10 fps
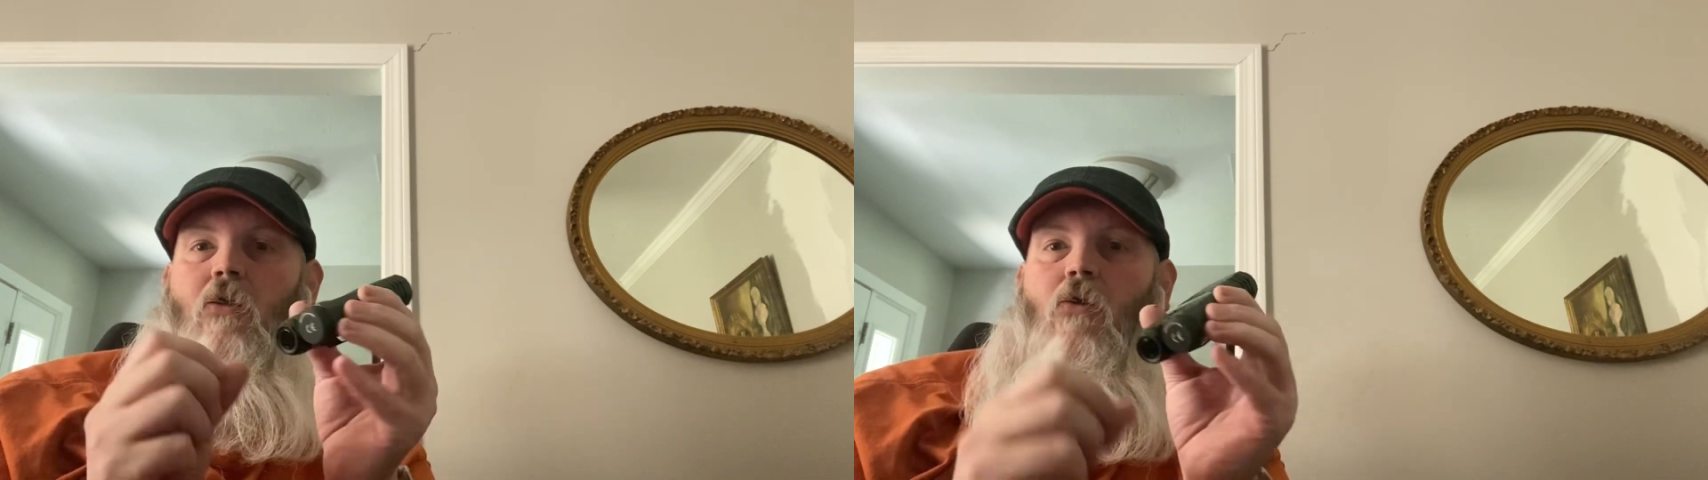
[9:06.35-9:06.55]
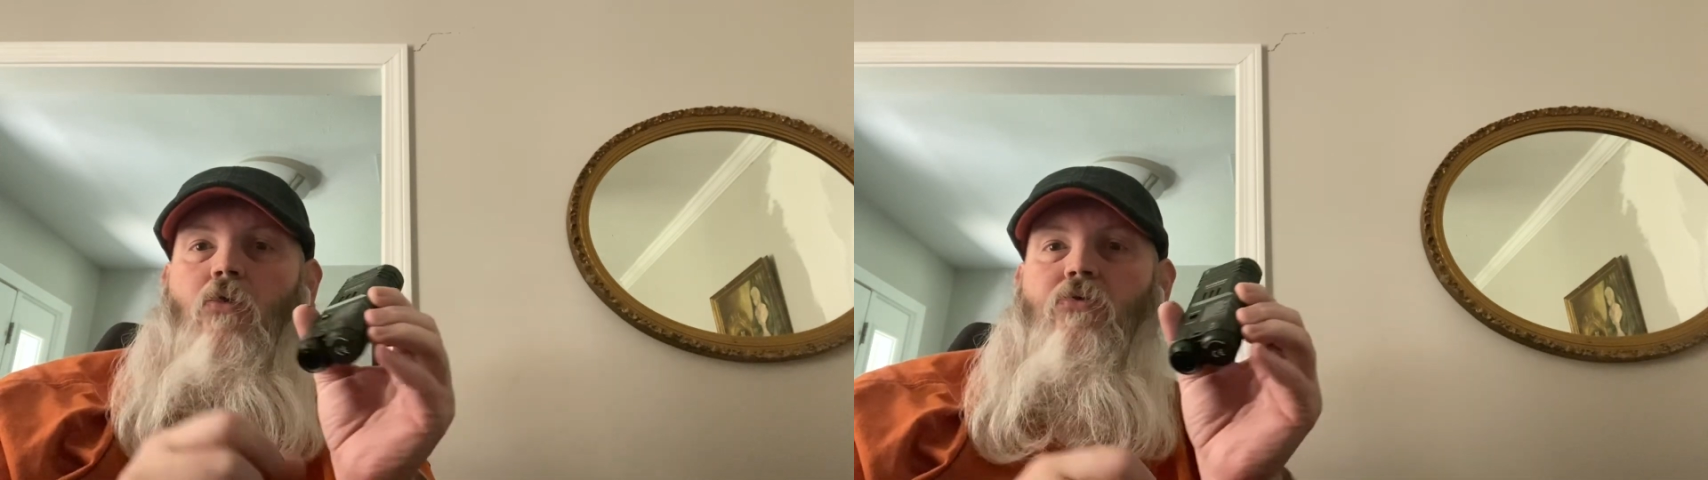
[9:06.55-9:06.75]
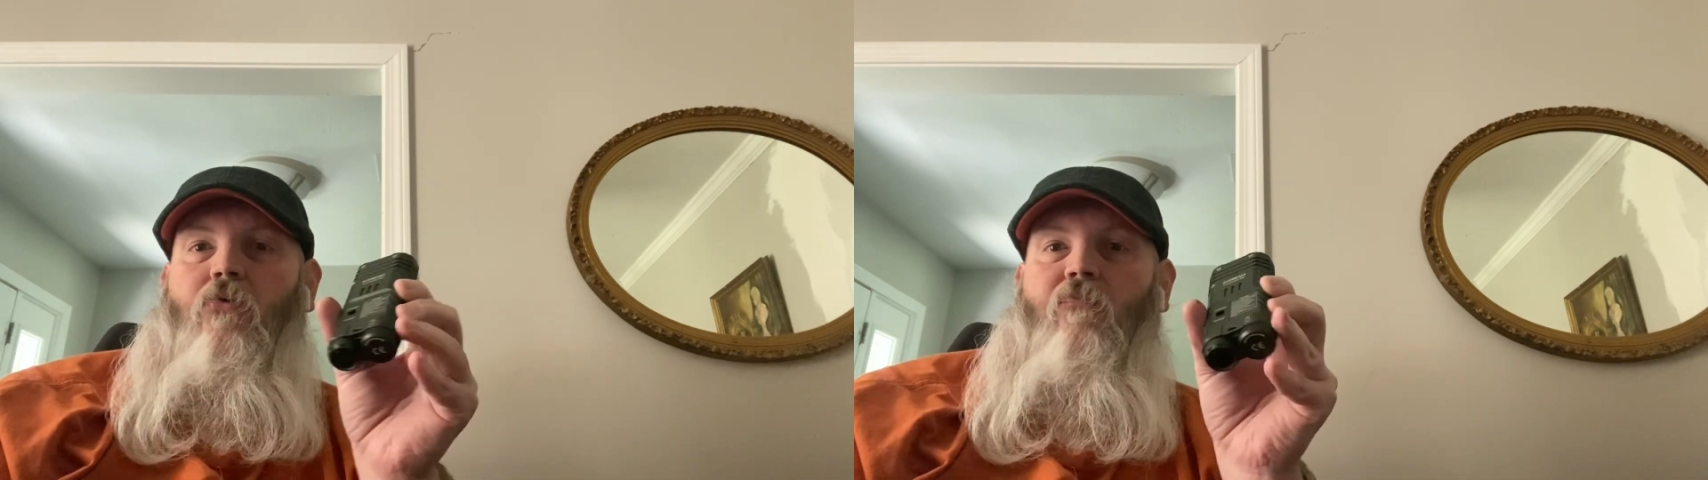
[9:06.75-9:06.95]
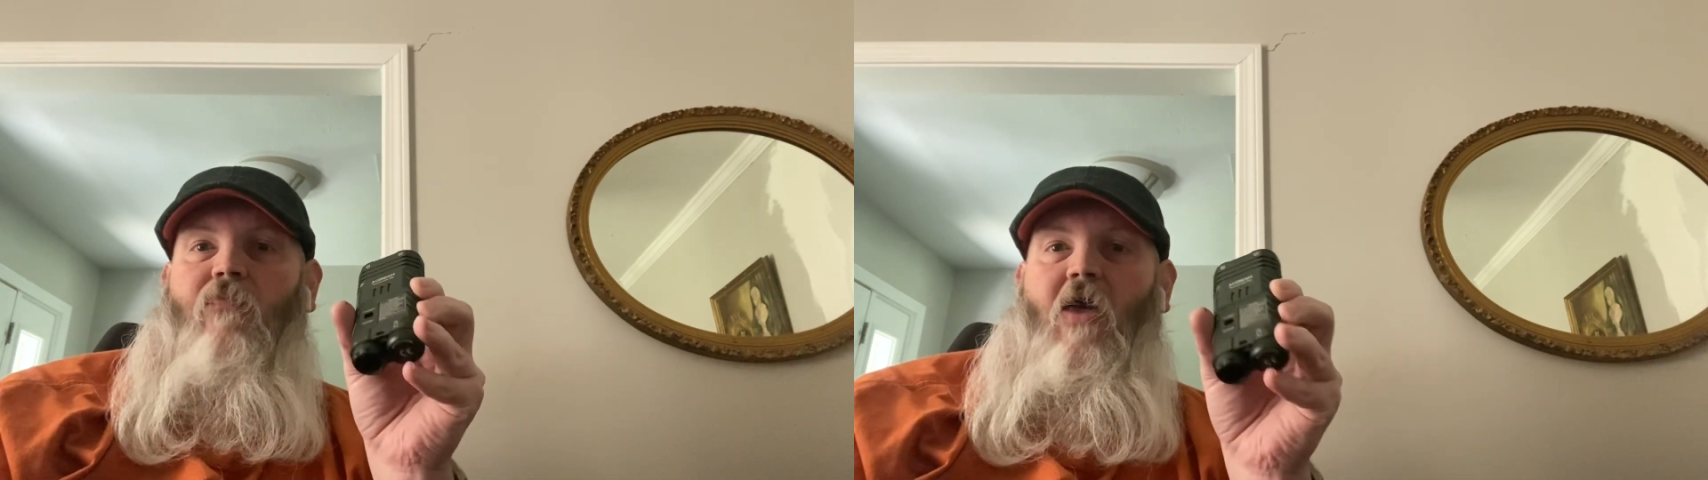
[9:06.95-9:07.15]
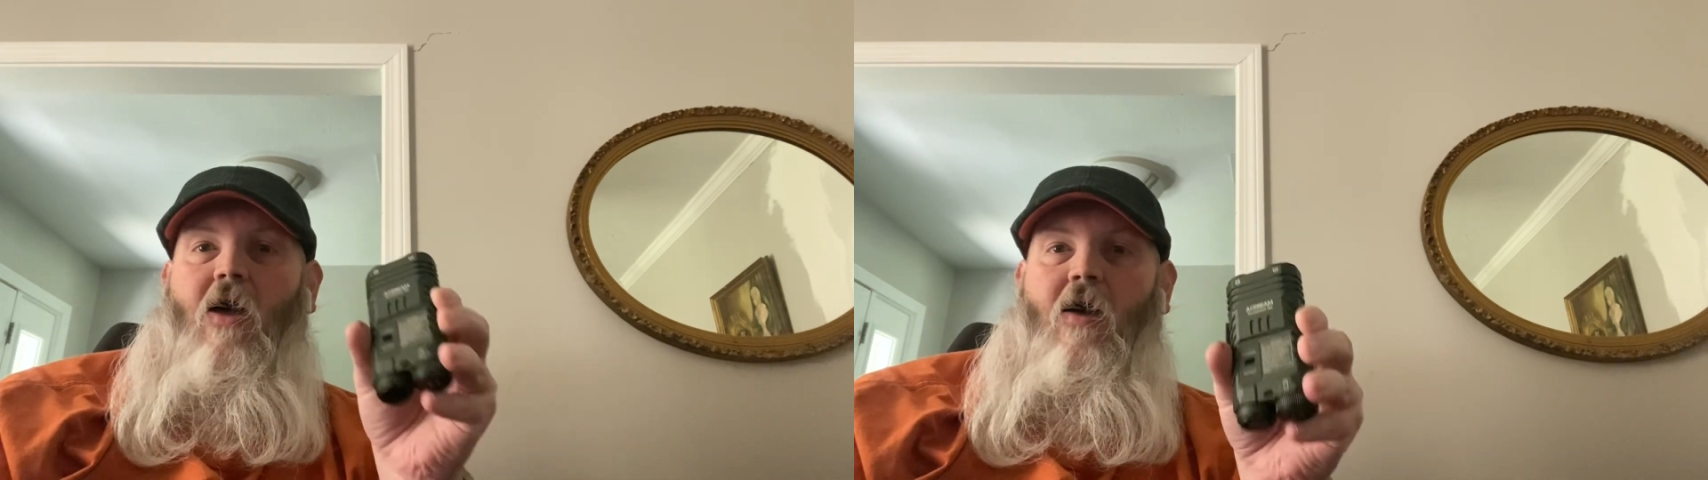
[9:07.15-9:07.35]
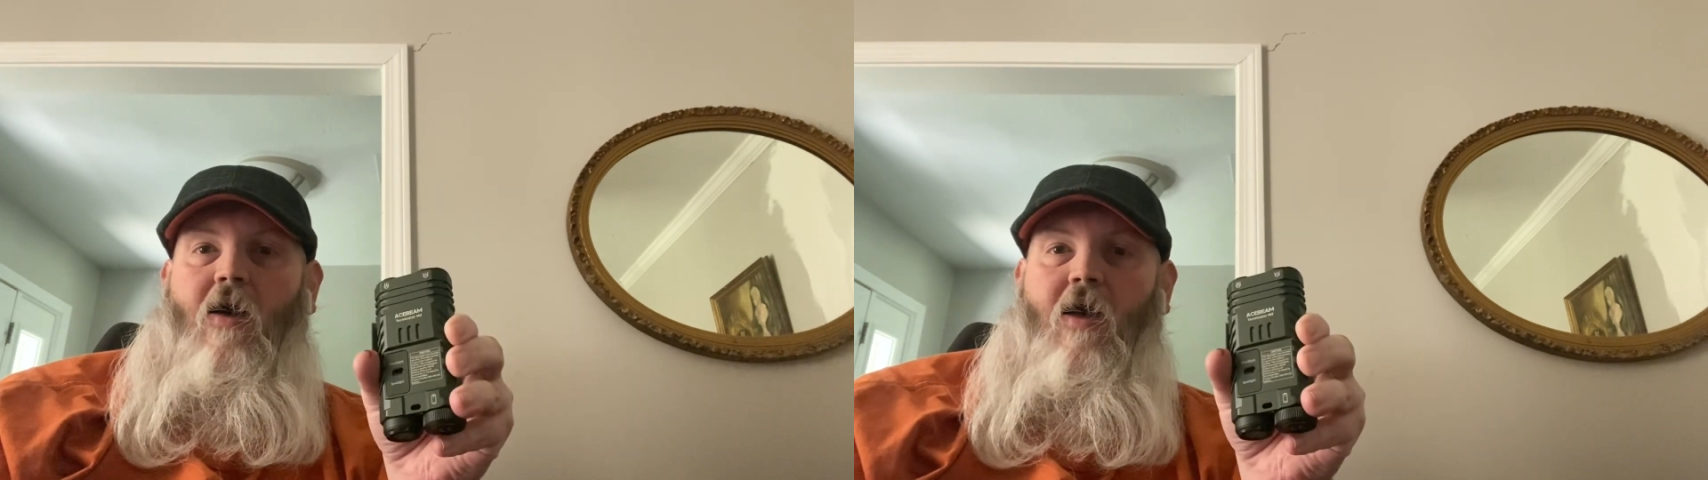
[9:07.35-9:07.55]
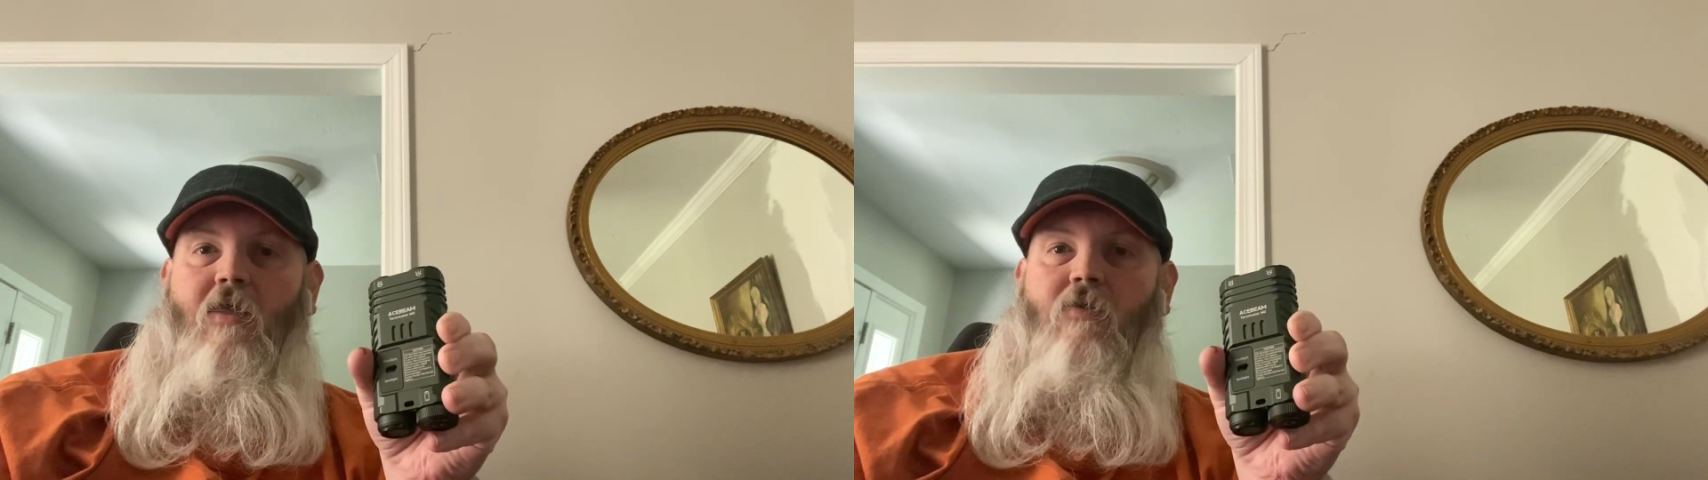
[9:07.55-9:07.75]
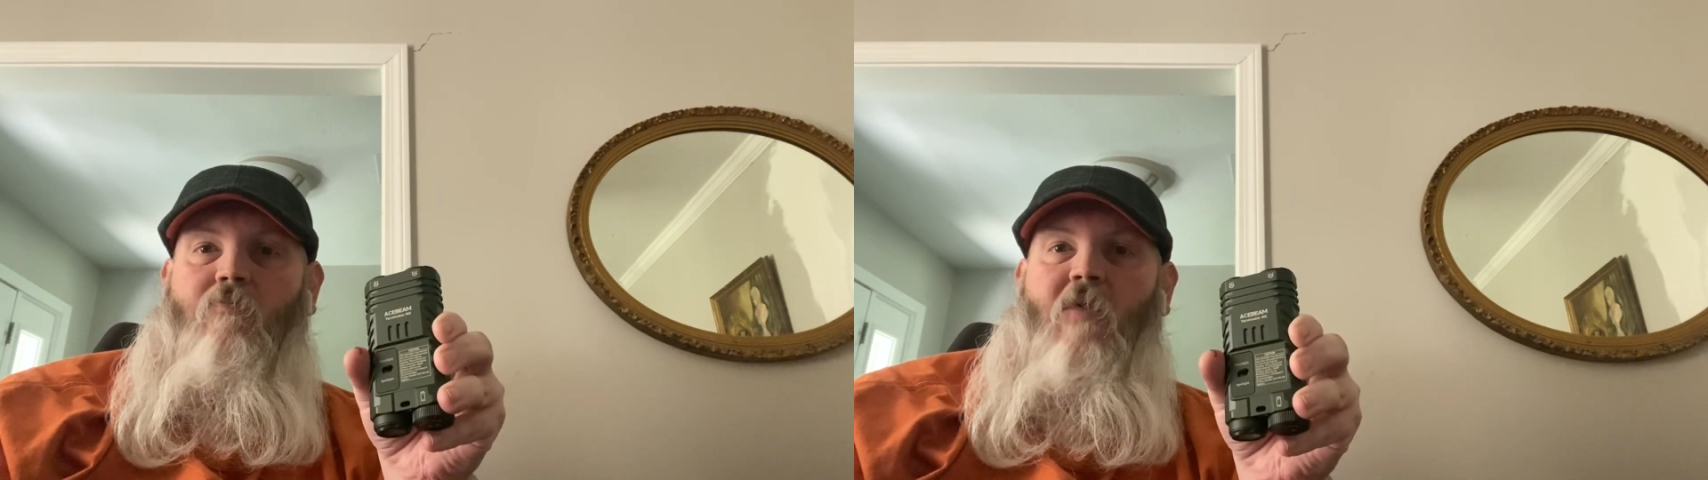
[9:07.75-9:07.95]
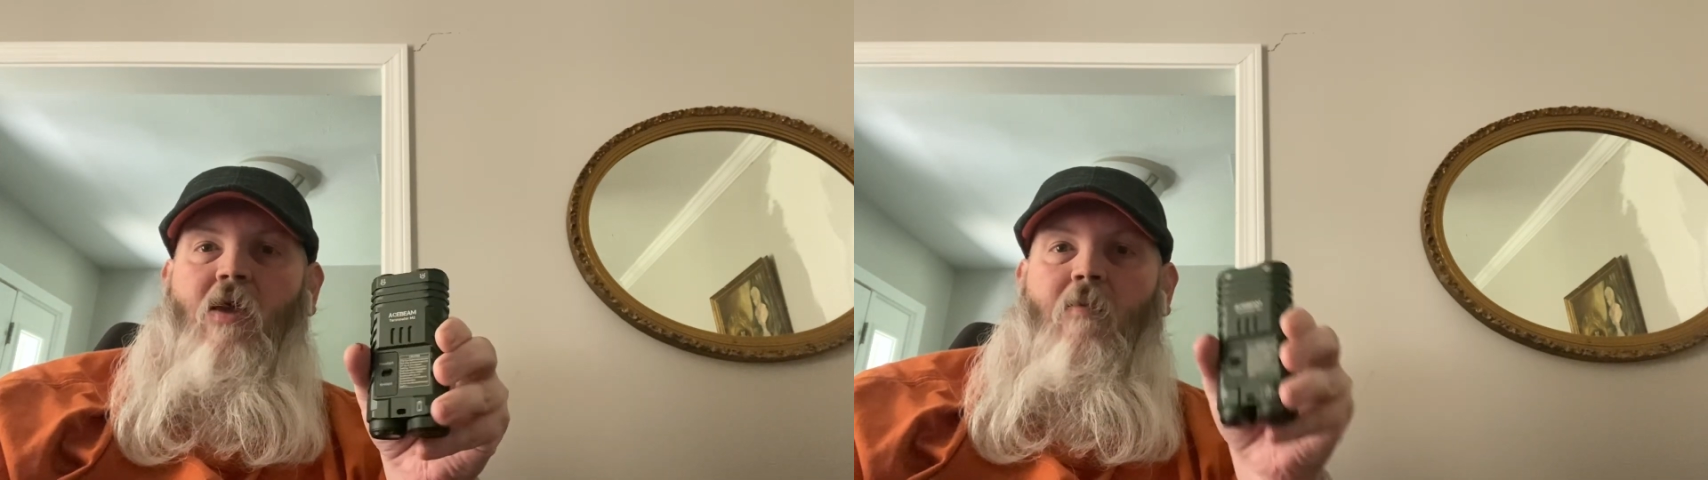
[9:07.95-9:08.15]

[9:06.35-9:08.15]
larger of the item,